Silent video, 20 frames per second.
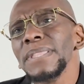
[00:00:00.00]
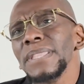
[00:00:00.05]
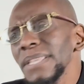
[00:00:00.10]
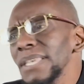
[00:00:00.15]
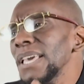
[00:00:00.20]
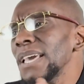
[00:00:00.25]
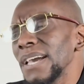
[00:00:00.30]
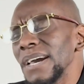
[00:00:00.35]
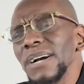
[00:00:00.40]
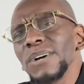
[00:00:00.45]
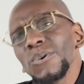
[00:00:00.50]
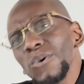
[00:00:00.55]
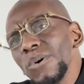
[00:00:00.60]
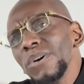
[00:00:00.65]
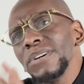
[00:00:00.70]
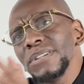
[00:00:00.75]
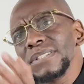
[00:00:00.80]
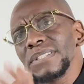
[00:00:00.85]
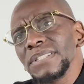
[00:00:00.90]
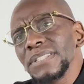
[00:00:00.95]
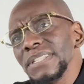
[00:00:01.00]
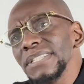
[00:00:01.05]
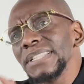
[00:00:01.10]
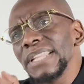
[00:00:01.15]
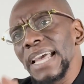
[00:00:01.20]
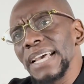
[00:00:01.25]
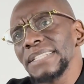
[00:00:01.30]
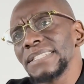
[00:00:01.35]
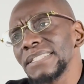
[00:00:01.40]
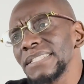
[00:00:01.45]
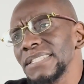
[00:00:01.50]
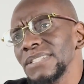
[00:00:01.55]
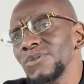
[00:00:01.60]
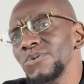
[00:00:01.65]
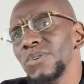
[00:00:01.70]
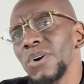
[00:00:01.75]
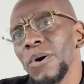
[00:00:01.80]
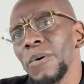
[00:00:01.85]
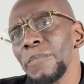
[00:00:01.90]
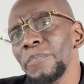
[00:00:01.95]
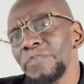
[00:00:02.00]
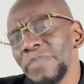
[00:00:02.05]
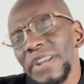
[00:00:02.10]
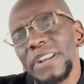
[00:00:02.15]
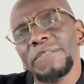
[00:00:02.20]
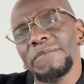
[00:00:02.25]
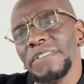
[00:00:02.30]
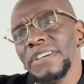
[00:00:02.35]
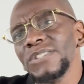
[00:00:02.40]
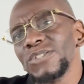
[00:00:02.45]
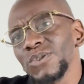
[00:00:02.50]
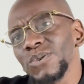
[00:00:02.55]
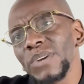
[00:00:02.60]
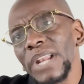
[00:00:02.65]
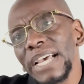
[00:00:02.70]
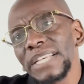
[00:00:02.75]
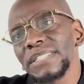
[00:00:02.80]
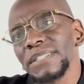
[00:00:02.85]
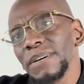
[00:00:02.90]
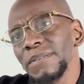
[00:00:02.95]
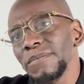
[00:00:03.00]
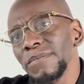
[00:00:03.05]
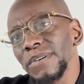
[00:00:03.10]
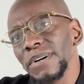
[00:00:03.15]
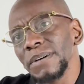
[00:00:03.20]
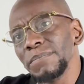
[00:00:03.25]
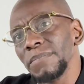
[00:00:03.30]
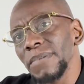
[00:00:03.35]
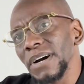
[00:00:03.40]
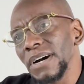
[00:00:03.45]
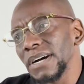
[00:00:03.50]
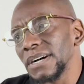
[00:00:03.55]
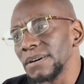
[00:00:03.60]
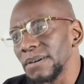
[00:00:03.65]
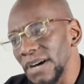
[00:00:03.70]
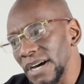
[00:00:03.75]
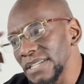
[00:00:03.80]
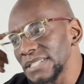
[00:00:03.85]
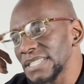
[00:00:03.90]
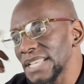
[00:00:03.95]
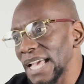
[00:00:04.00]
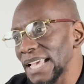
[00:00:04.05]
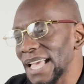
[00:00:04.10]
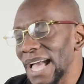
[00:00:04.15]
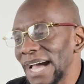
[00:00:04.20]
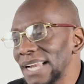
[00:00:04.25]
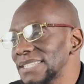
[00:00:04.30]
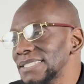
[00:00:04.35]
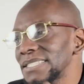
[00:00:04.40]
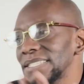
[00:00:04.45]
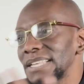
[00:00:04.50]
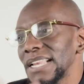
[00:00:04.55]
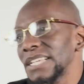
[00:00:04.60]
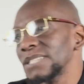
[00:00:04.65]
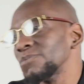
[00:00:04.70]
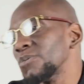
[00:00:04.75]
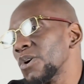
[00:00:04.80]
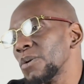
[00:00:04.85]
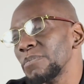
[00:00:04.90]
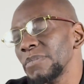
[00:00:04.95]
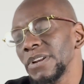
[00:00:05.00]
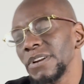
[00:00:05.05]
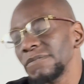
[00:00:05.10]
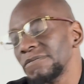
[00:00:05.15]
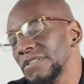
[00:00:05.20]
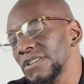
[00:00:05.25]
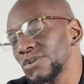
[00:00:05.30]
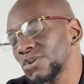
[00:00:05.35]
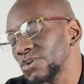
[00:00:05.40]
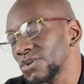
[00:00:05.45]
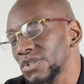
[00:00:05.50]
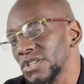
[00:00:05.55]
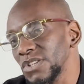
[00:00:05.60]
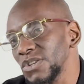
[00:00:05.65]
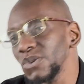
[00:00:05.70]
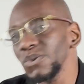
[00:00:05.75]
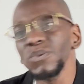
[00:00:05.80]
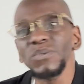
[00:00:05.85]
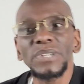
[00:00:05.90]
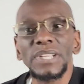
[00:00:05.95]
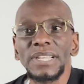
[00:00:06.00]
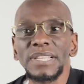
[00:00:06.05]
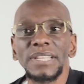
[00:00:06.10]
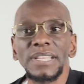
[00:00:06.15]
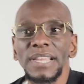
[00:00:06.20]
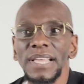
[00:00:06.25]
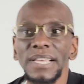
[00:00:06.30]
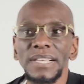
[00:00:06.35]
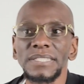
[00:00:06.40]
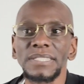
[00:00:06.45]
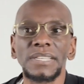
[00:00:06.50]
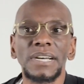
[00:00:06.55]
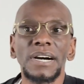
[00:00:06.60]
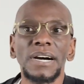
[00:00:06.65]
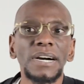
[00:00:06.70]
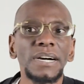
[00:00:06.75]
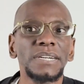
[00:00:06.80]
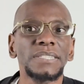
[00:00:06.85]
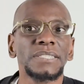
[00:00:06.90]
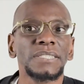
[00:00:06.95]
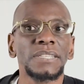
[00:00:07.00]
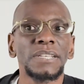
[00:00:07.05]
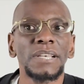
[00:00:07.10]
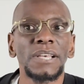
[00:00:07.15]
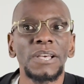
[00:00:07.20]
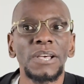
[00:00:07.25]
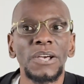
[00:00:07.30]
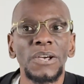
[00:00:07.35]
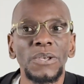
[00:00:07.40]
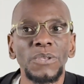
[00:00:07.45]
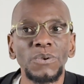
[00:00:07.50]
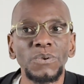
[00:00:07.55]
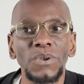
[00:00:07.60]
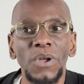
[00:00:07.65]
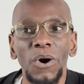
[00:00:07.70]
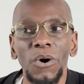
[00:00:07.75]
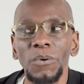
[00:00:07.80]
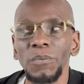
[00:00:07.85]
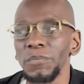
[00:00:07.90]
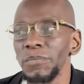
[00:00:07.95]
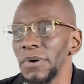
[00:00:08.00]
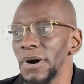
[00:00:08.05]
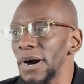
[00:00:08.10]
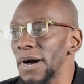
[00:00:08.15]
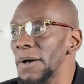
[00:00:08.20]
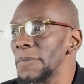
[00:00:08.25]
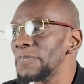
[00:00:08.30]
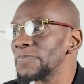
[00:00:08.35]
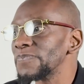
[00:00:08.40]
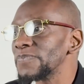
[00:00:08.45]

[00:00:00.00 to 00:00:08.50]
yeah, of course, that's, beneficial. That's a psychology that's more beneficial to you than it is to us, But